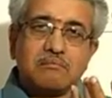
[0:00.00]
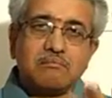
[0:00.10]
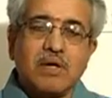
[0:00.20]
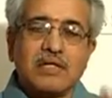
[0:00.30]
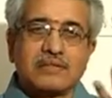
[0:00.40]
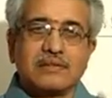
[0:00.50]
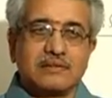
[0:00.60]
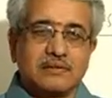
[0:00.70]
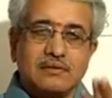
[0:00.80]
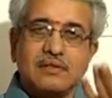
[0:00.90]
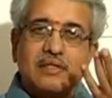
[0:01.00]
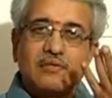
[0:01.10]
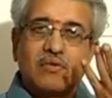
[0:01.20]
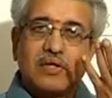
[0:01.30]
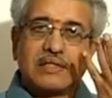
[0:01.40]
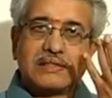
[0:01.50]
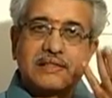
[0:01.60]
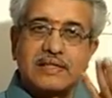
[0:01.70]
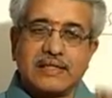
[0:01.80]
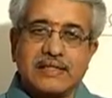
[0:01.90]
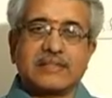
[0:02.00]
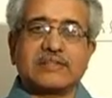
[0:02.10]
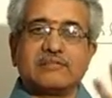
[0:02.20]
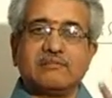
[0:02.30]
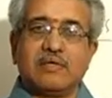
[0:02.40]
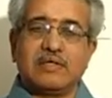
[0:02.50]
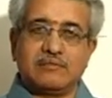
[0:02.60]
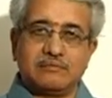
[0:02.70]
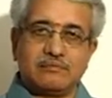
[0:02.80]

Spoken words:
mass. We call it as content of the body.